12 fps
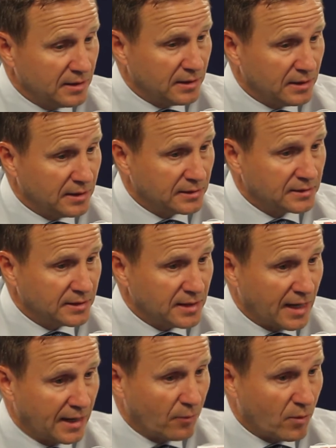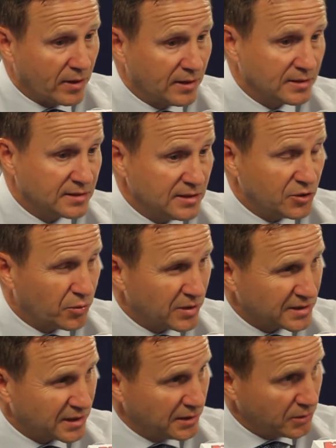Tonight I wanted to see
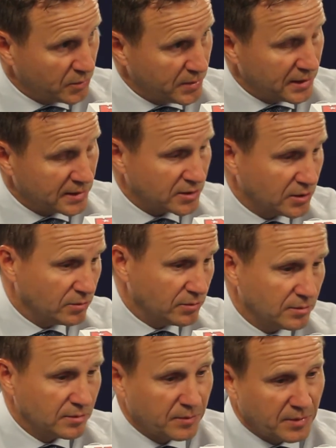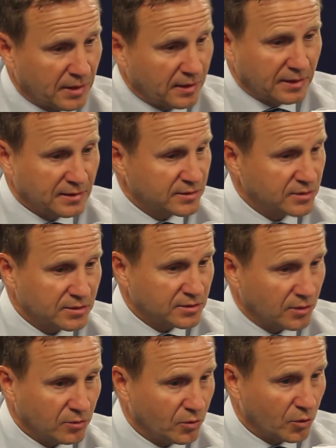Chris a little bit. So, it's
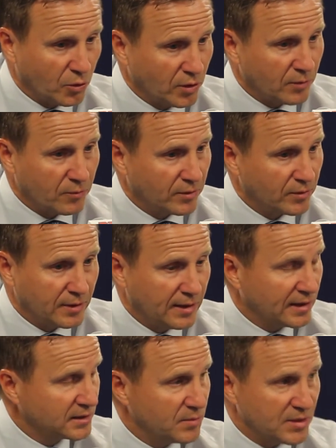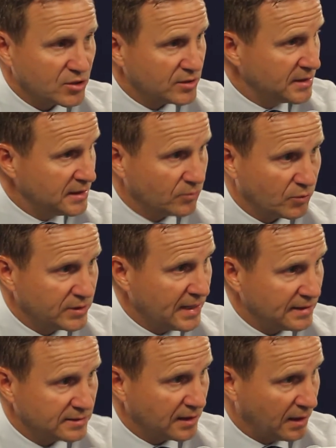so early and we're exhibition season. We're
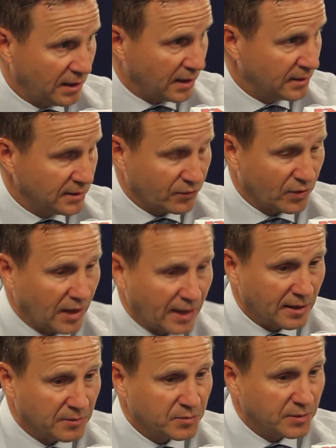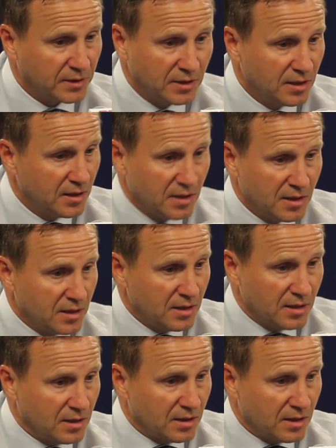testing a lot of different lineups, but
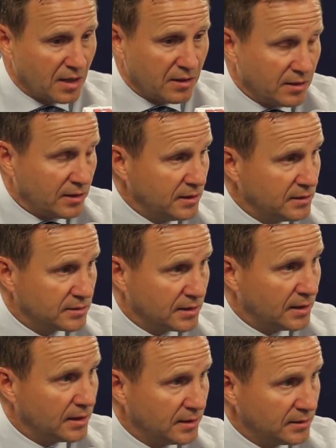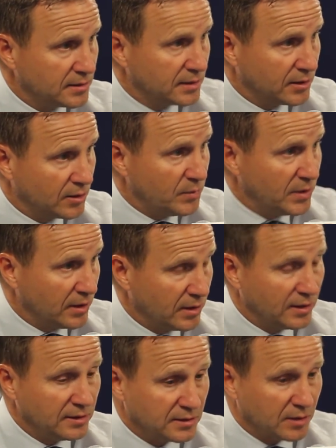I think he's going
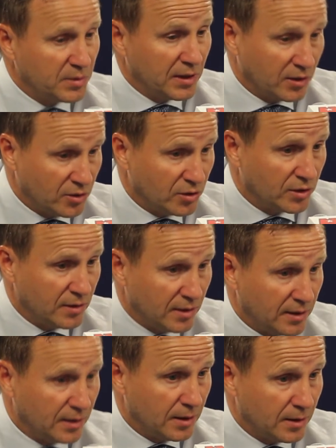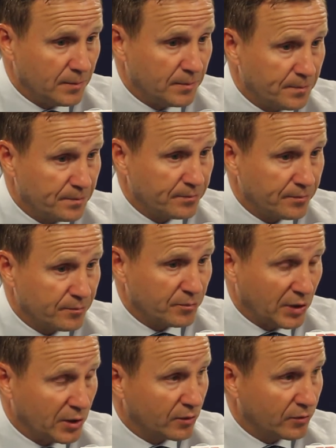to be a good
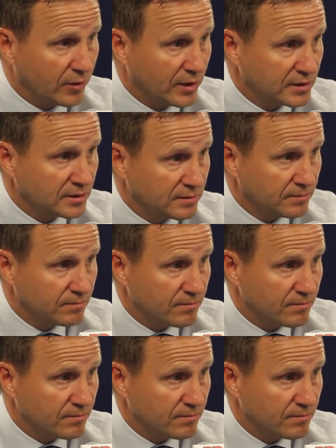player for us.